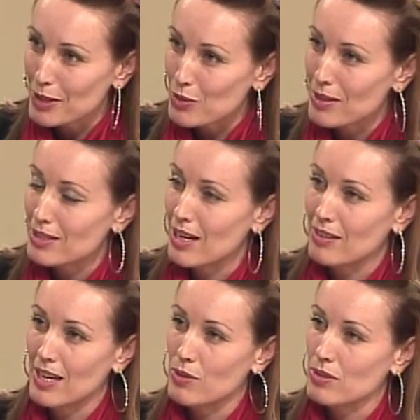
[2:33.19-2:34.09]
I mean,
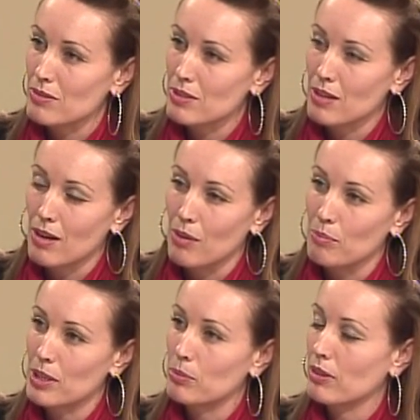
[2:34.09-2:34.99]

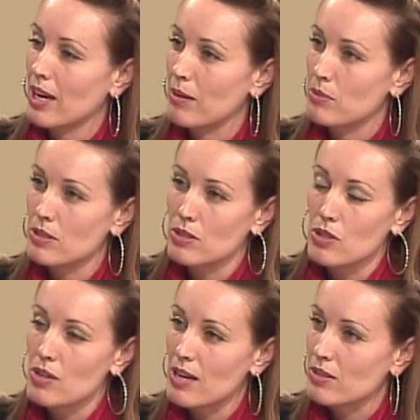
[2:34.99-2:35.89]
28,000 people came since
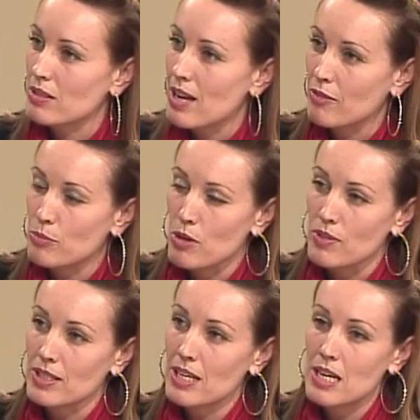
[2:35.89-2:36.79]
2010 from
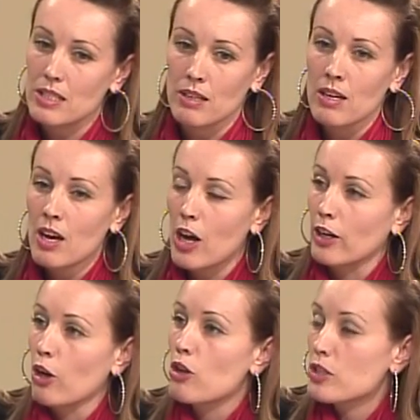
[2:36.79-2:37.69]
overseas, and
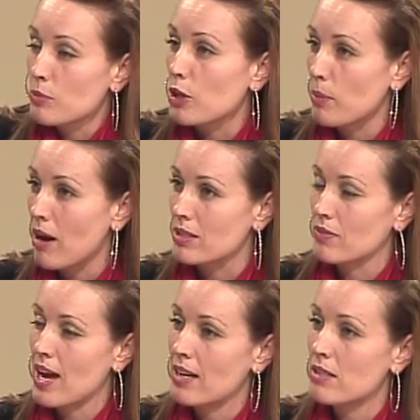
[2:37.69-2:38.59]
lots from other
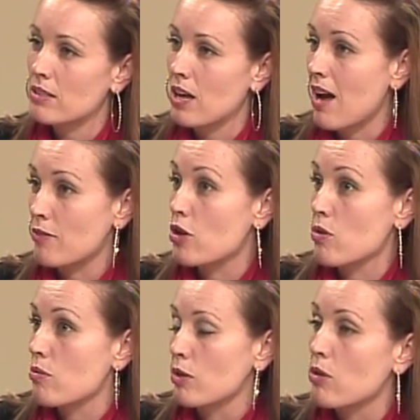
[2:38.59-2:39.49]
parts of Canada that have
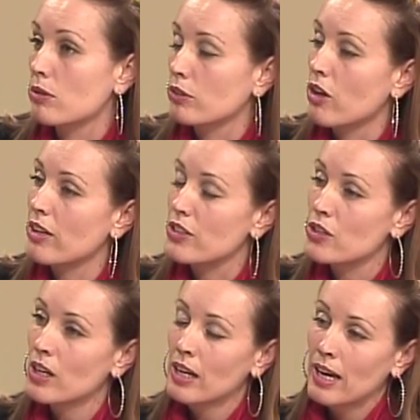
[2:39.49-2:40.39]
no local
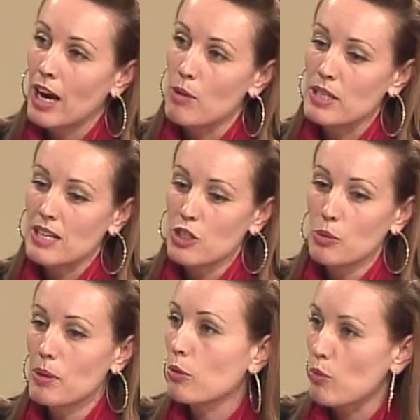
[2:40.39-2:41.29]
knowledge. It's
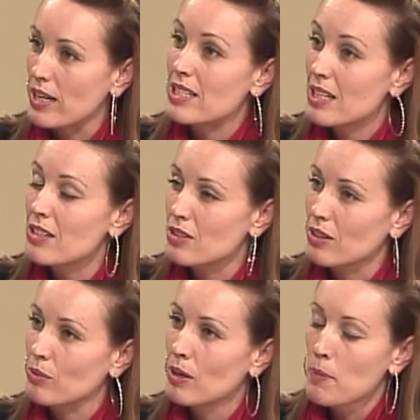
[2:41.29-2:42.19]
actually people right here
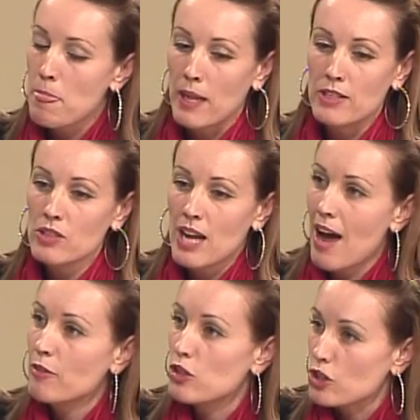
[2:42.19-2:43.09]
too. Now, it doesn't
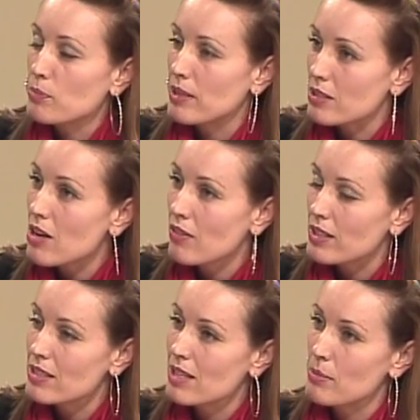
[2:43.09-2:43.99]
have to just be a
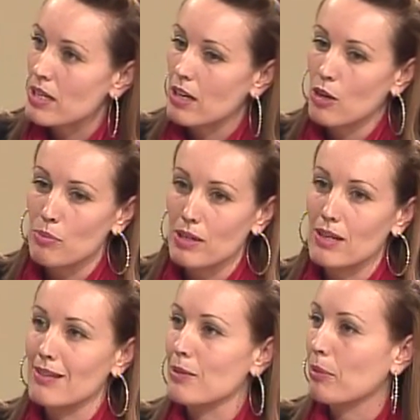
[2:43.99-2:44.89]
service. I mean, it can
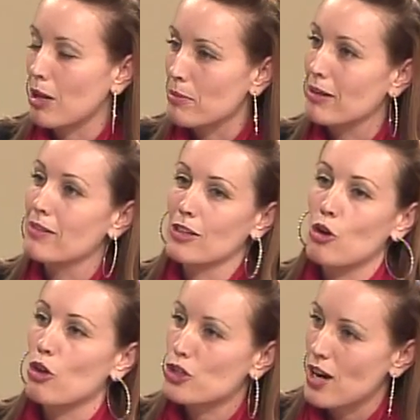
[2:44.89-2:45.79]
be the plumber, the
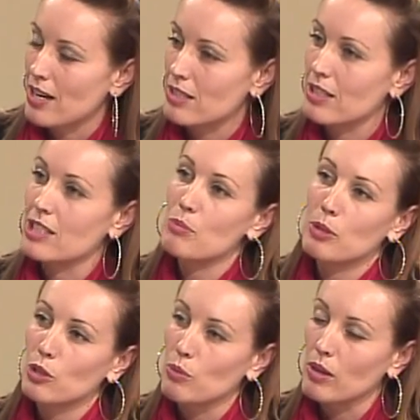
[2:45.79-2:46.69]
contractor, your
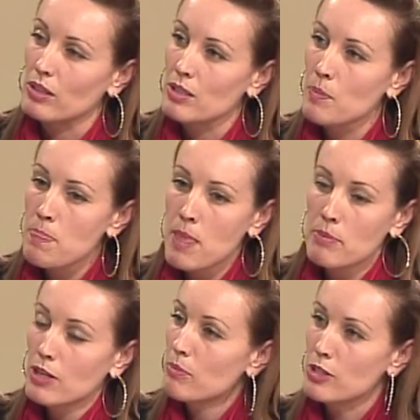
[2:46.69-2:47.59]
typical ones,
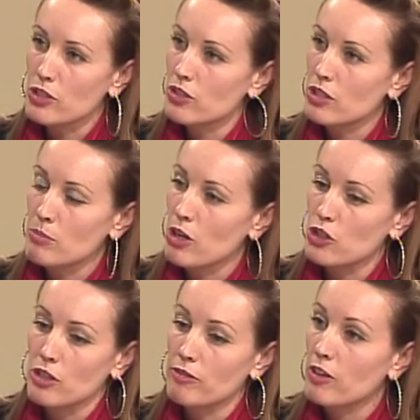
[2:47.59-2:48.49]
but it can be just as
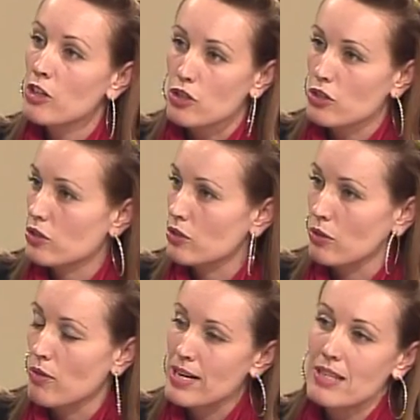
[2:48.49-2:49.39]
much in a furniture
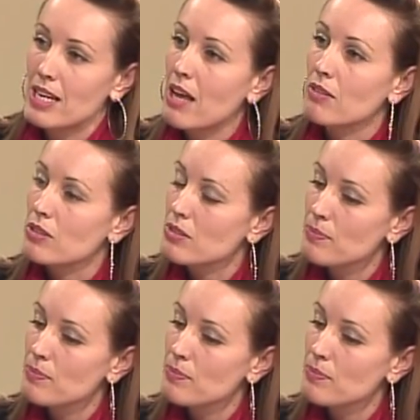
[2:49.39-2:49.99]
store or anything else.